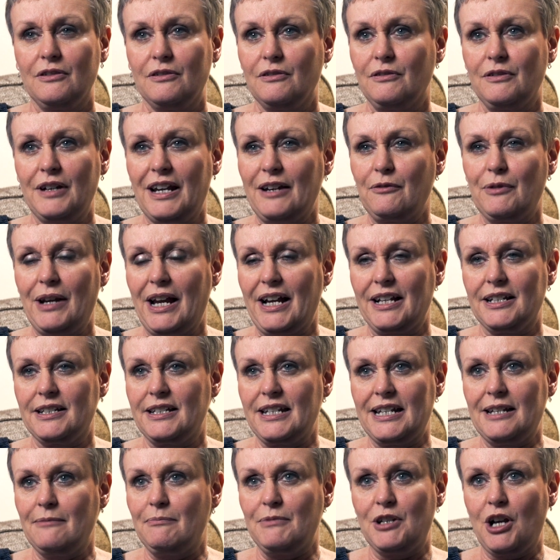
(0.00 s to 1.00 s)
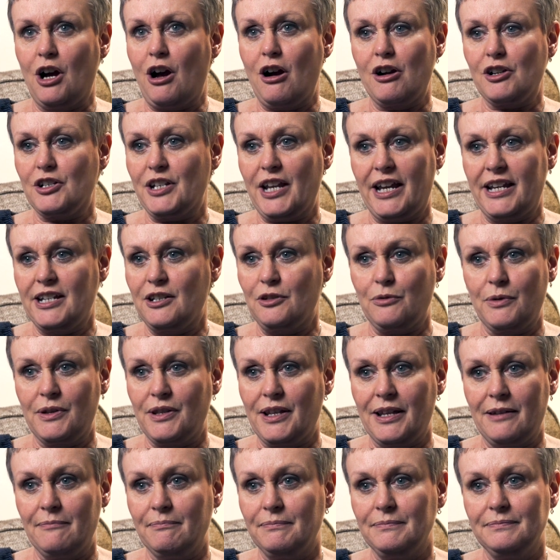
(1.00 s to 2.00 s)
We had deep, dark days with
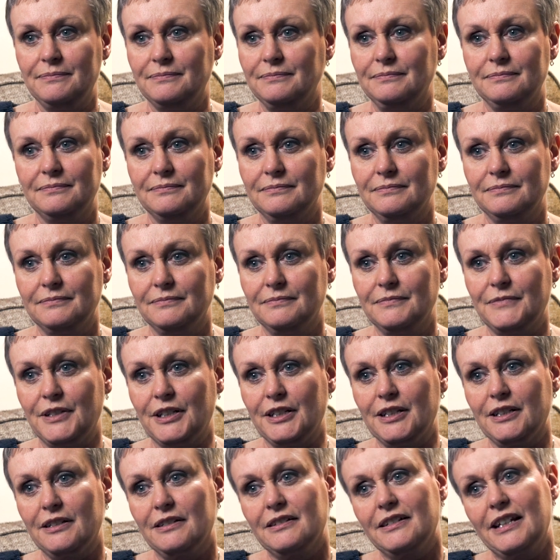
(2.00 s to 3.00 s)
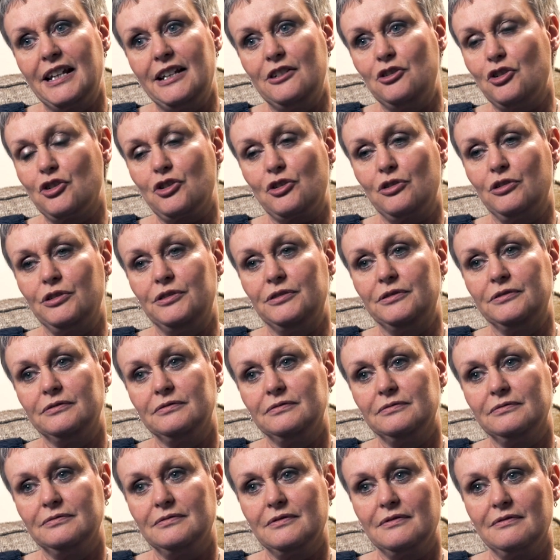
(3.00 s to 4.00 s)
him that he just couldn't,
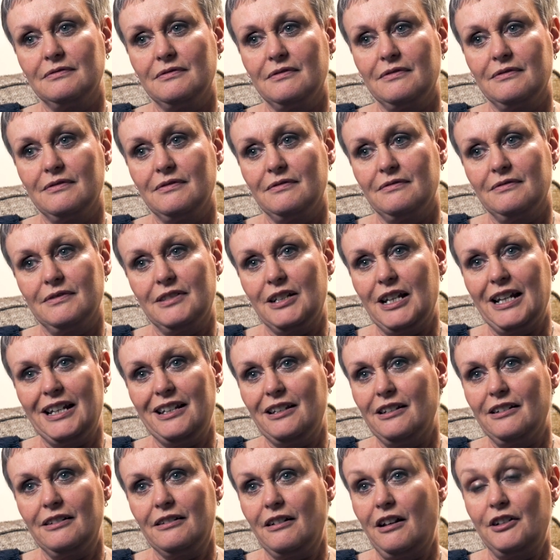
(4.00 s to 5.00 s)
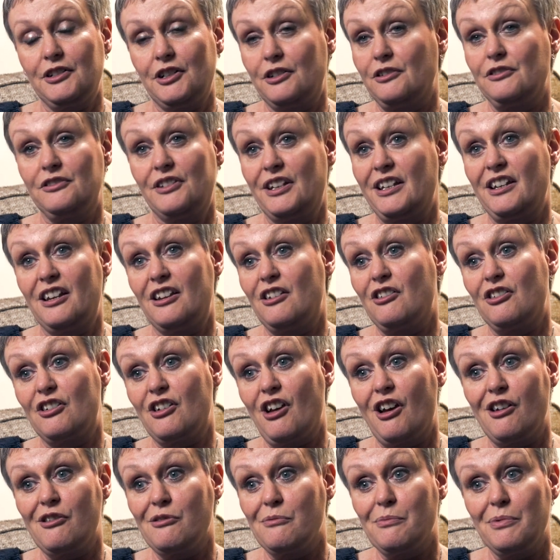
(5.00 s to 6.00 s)
I don't think he could
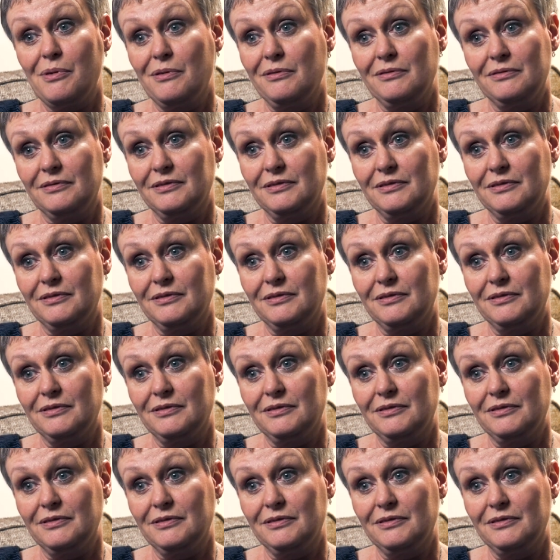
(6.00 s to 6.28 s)
cope.